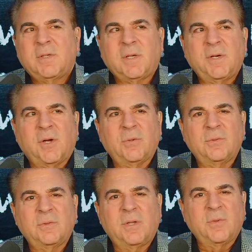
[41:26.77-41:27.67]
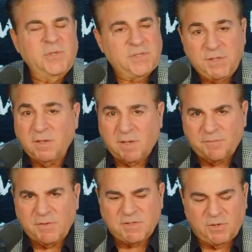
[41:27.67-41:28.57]
And we still
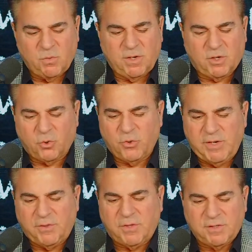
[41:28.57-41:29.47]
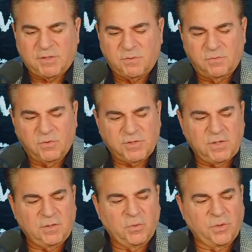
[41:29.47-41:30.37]
obviously want to create this
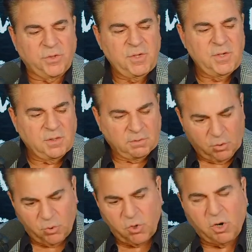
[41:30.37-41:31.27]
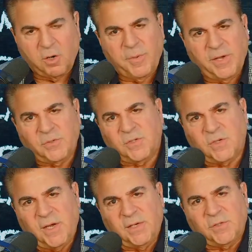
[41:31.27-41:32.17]
result with low-carb
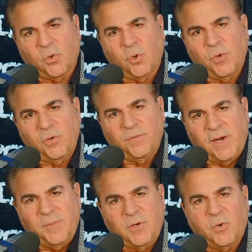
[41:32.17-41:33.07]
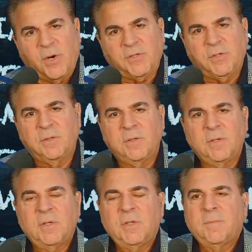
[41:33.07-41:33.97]
exercise, hormone, vitamin correction,
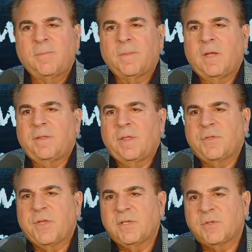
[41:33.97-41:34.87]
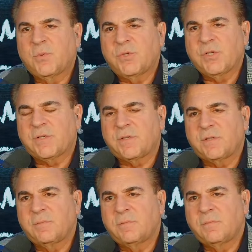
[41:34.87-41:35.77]
and then things will
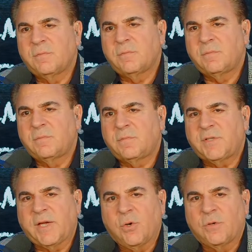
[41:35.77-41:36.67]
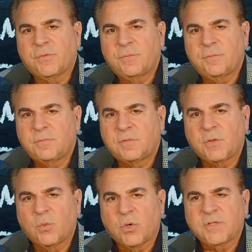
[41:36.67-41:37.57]
just take off.
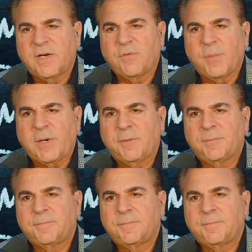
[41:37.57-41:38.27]
It works on everybody.